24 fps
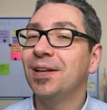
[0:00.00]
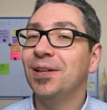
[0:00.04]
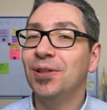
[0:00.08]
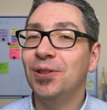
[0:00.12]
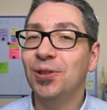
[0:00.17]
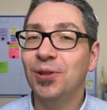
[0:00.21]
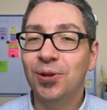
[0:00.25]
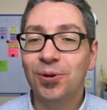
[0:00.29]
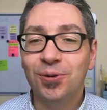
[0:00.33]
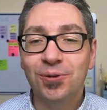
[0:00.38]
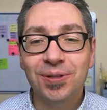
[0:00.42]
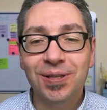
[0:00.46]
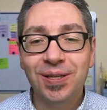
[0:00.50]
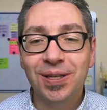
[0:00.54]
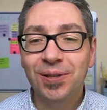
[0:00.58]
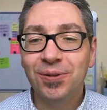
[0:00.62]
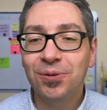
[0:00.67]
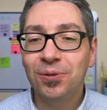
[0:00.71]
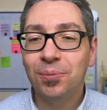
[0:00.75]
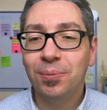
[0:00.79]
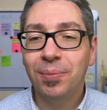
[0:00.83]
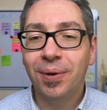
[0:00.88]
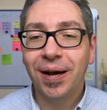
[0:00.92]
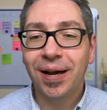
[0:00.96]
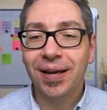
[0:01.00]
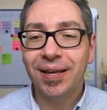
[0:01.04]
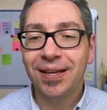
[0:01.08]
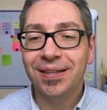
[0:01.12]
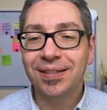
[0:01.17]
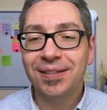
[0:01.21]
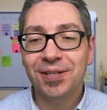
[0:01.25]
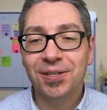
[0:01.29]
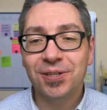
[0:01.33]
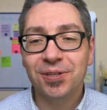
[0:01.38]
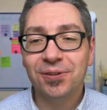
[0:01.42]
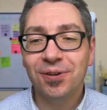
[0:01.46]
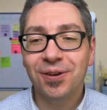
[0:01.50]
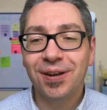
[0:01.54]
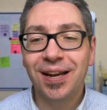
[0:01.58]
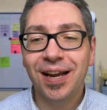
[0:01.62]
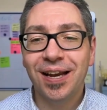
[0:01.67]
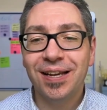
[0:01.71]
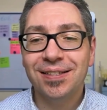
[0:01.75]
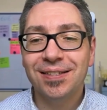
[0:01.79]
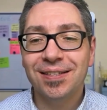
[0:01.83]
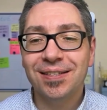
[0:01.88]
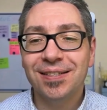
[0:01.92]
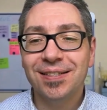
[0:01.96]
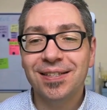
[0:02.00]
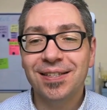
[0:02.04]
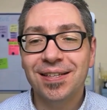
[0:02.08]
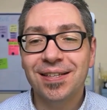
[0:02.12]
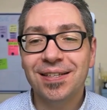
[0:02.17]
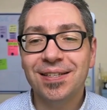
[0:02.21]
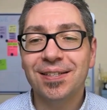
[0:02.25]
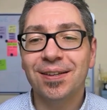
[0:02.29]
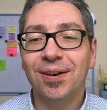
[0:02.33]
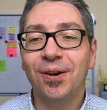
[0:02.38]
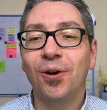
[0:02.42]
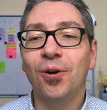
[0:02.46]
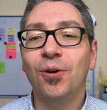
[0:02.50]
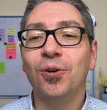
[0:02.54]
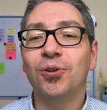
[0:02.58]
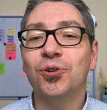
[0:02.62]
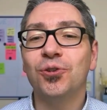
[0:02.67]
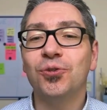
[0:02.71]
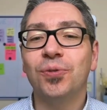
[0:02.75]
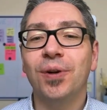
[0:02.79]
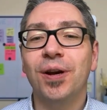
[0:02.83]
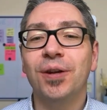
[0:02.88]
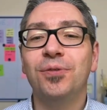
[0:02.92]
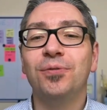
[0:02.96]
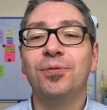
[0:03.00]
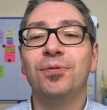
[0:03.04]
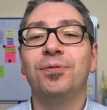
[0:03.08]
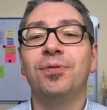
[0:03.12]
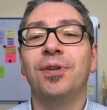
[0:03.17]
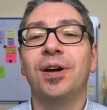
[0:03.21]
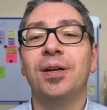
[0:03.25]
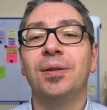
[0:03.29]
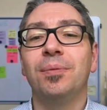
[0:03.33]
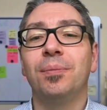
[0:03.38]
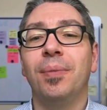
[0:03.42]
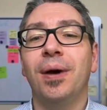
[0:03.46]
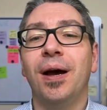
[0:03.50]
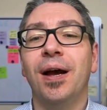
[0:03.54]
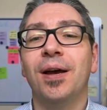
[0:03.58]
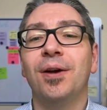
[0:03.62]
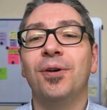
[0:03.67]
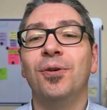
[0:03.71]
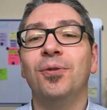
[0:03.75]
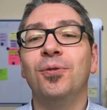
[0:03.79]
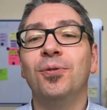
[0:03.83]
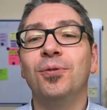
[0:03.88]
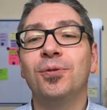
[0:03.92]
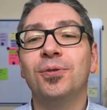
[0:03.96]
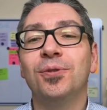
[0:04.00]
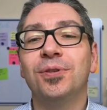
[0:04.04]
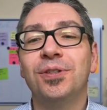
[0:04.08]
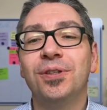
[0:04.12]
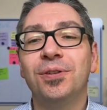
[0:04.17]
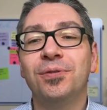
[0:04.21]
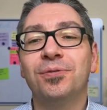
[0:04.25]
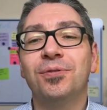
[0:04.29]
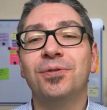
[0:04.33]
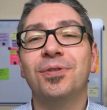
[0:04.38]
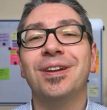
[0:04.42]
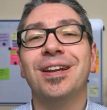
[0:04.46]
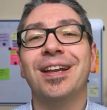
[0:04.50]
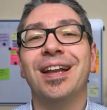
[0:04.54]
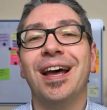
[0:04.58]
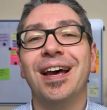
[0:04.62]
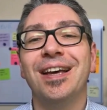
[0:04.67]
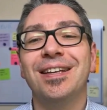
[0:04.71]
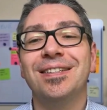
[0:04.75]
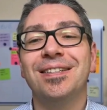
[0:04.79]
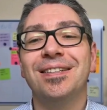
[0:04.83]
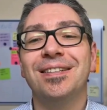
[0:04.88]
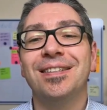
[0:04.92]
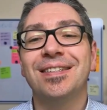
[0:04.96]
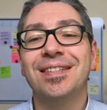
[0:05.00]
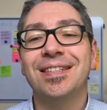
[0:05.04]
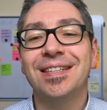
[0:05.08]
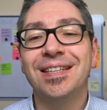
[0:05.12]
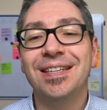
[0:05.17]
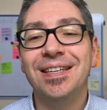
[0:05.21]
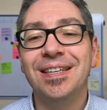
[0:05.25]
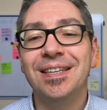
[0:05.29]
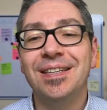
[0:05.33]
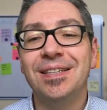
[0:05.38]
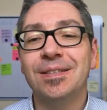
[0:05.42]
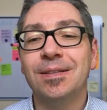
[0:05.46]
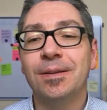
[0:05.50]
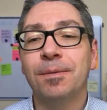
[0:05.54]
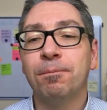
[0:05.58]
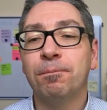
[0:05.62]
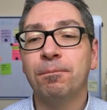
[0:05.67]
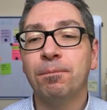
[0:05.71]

No need to buy additional licenses or try to find back all the different license keys.